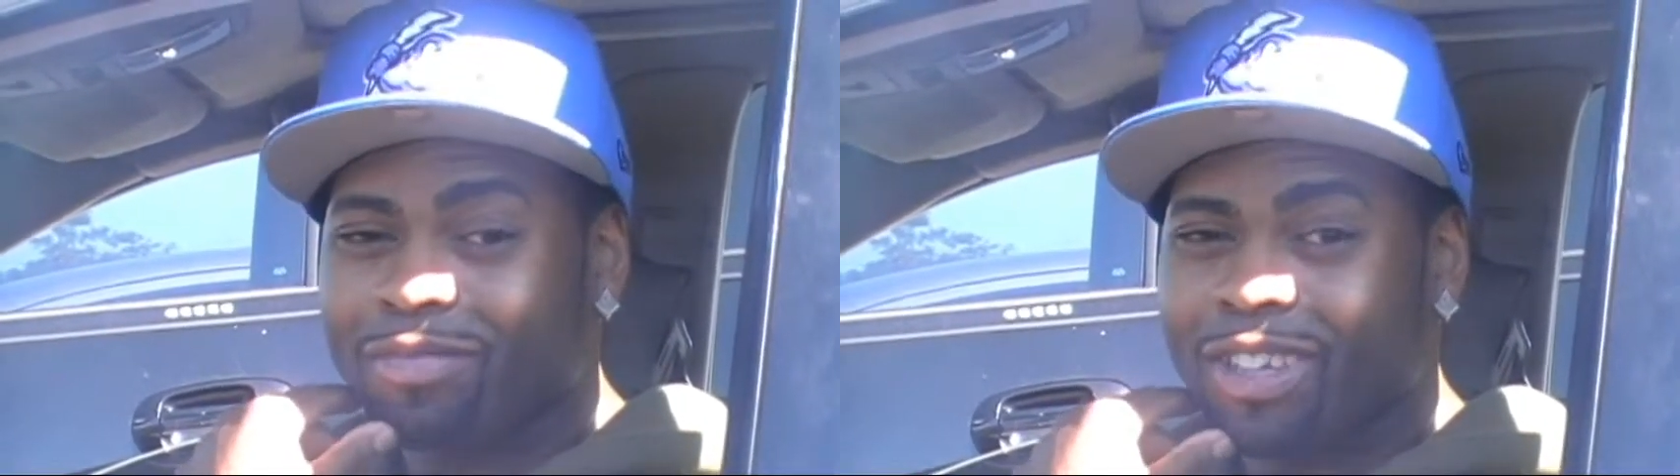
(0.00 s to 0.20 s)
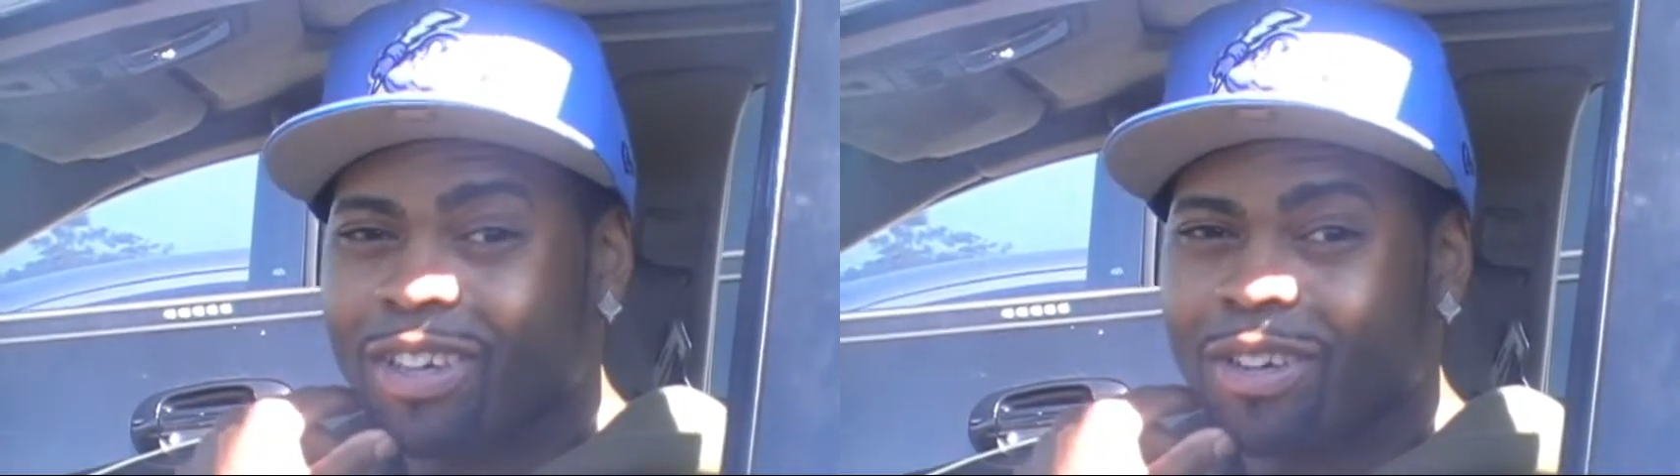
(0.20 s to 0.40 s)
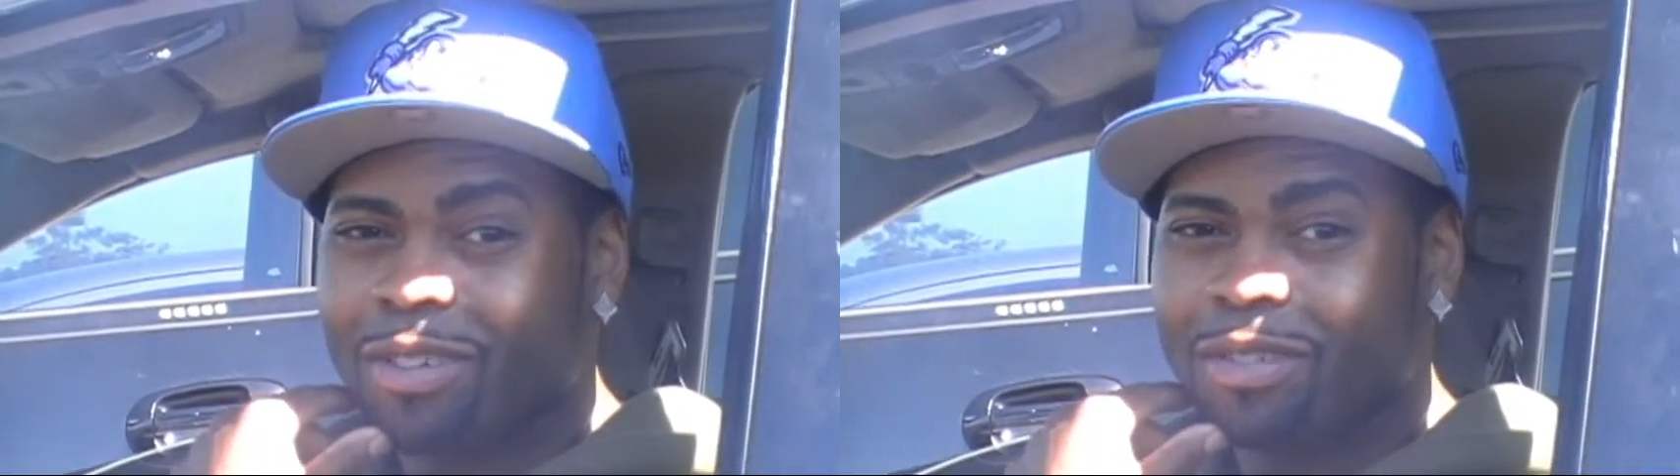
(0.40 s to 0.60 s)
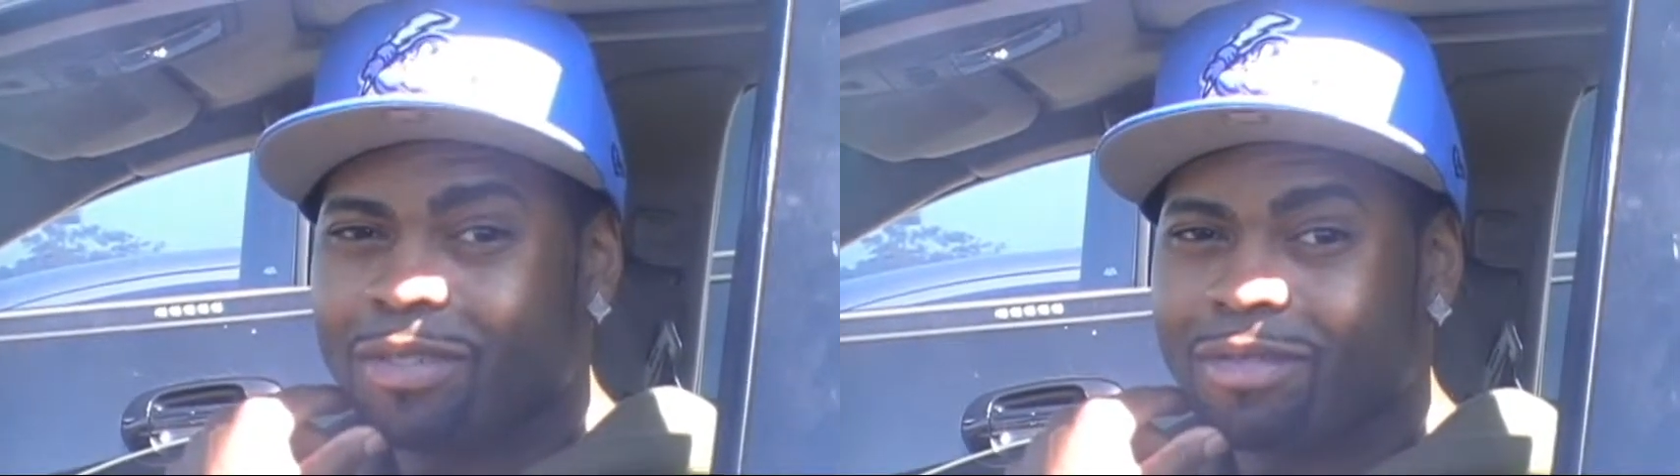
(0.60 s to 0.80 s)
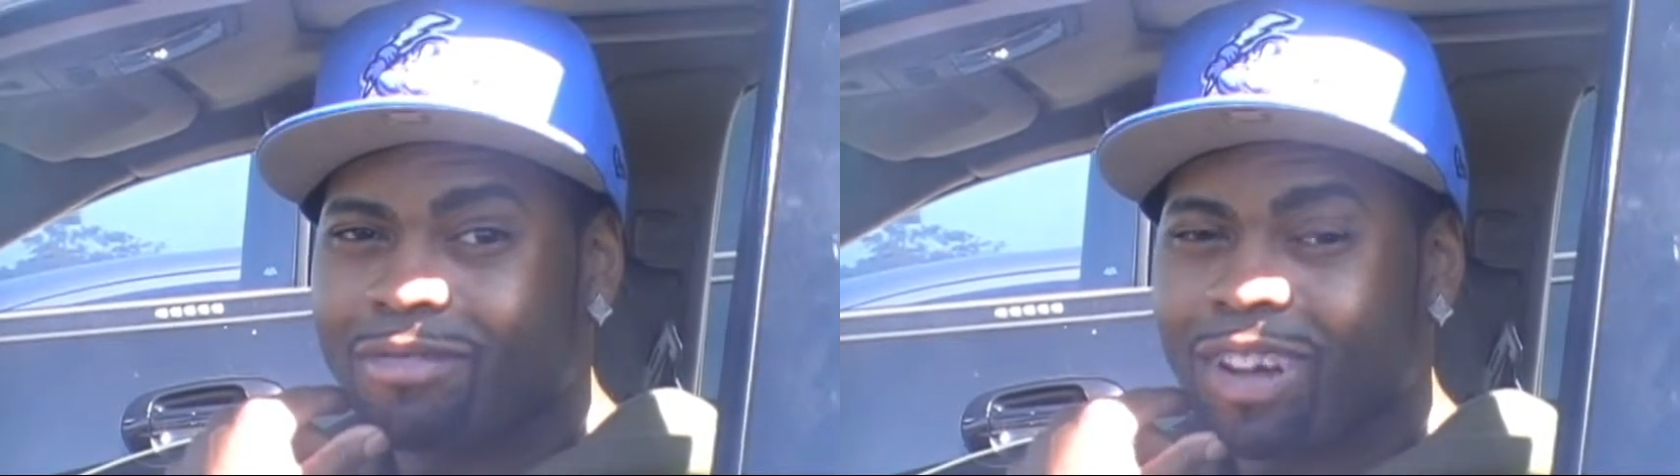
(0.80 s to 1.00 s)
You know,
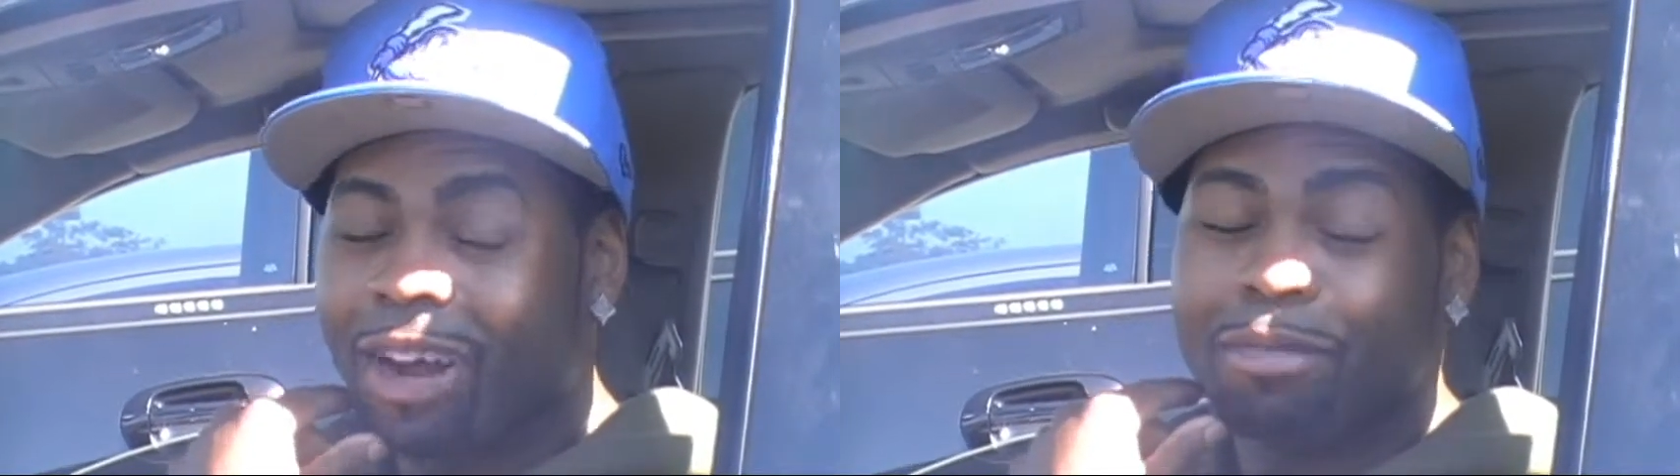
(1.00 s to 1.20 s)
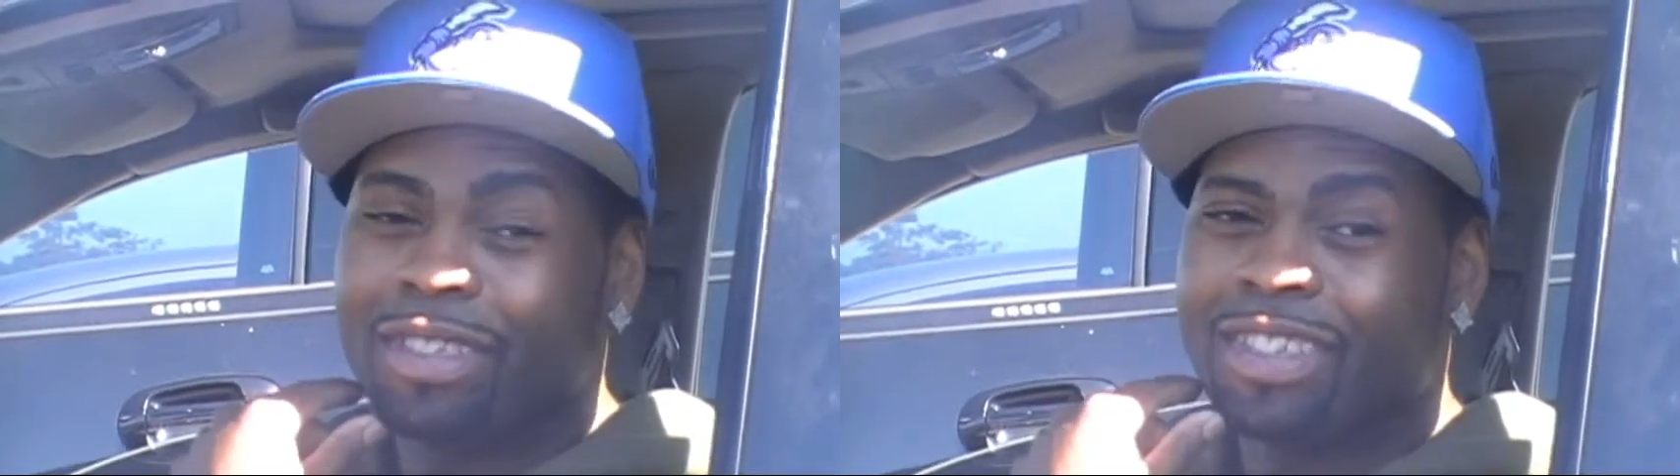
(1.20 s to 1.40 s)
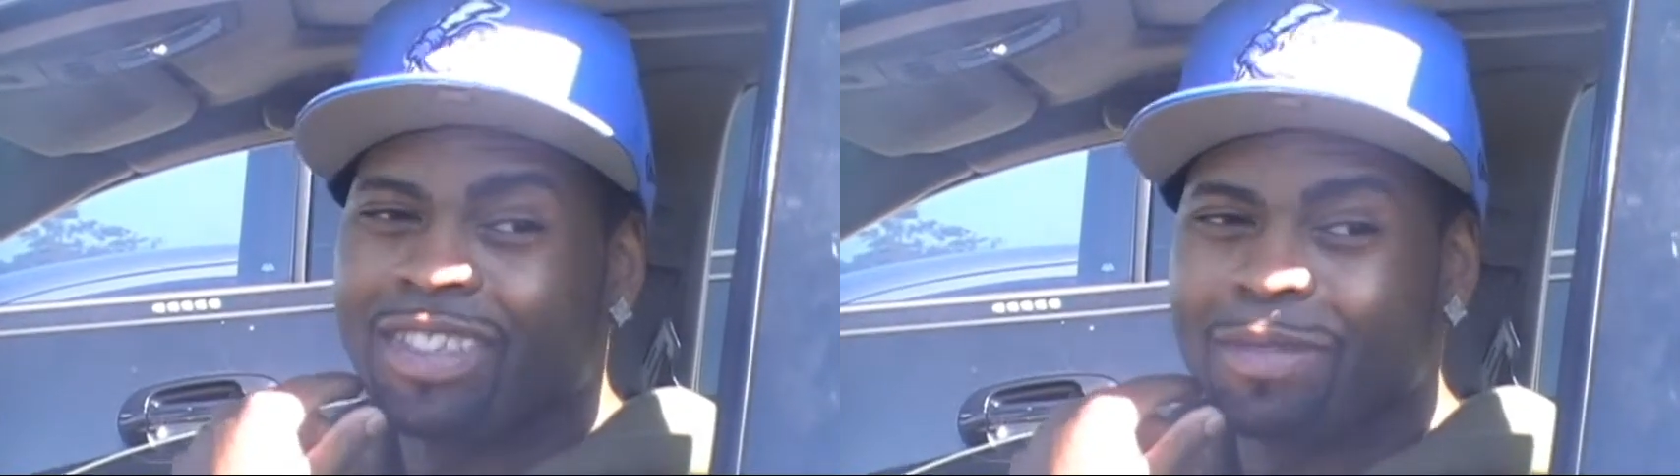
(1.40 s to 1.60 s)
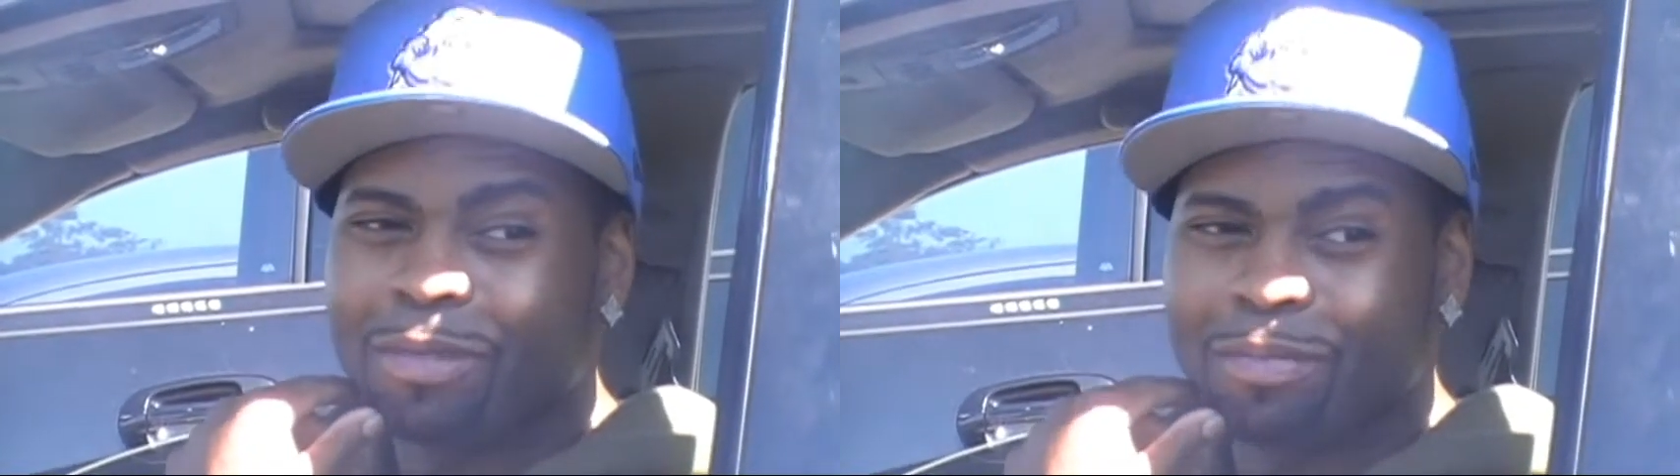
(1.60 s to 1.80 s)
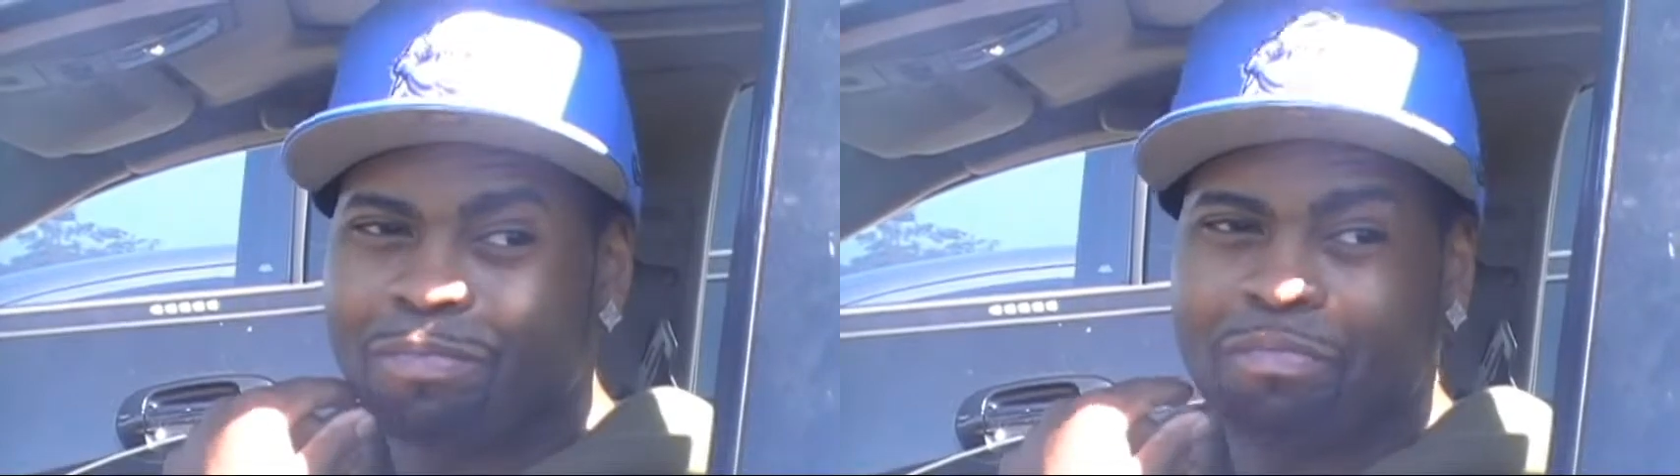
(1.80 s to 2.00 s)
I predict them to,